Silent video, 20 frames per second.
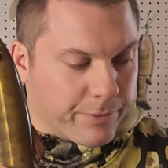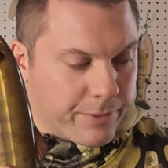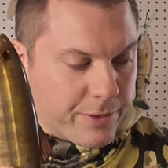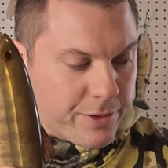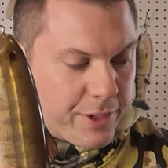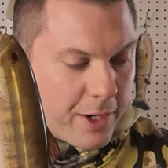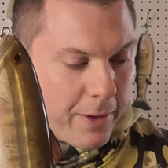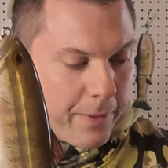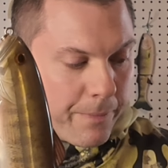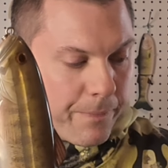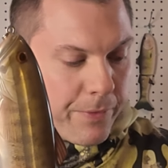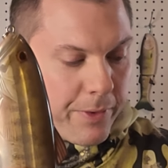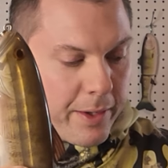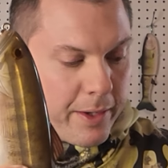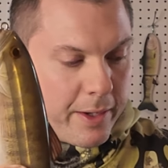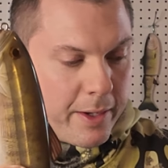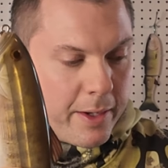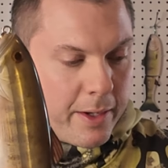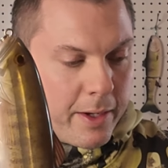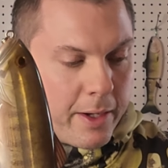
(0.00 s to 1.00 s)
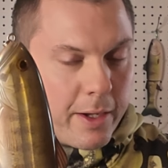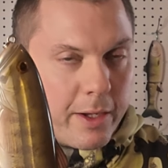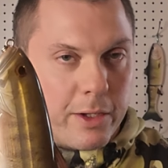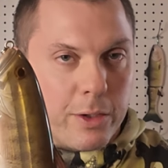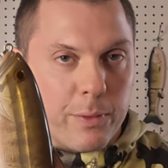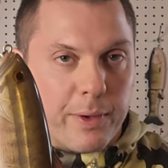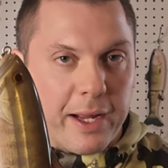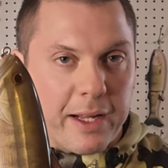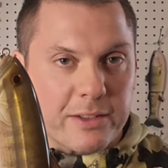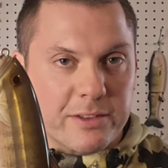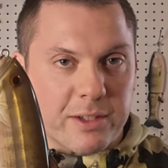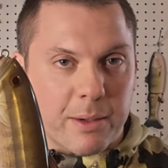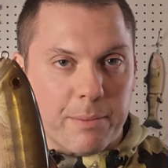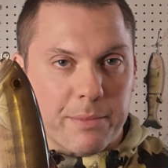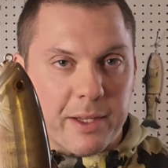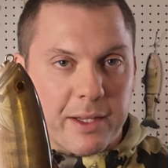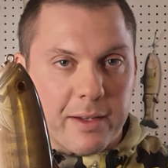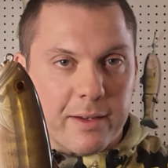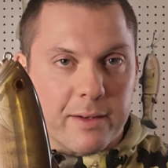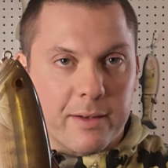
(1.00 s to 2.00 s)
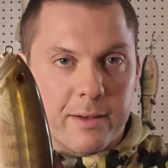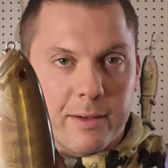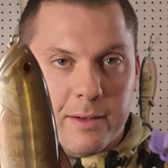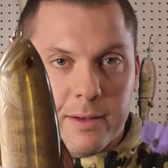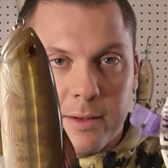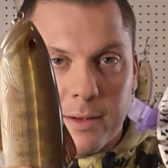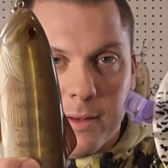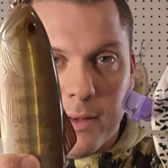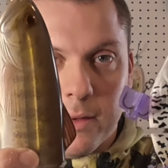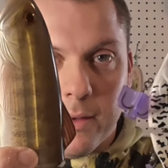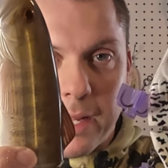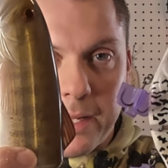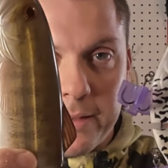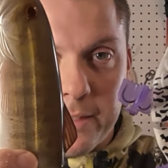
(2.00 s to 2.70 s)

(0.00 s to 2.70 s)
So you get something like